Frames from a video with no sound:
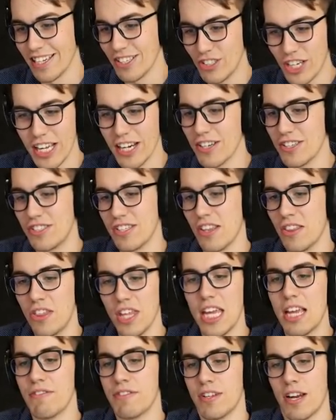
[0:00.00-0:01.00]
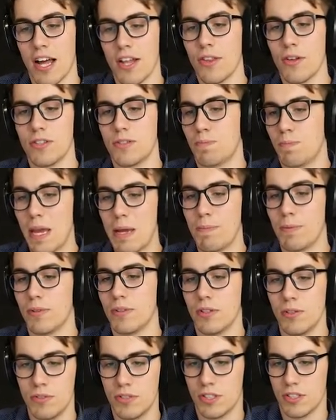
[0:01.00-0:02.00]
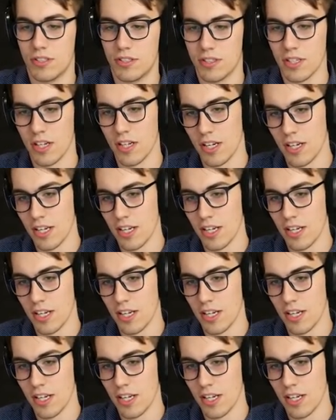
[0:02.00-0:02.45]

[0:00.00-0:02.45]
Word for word: Cheaters and thieves and all those people who just,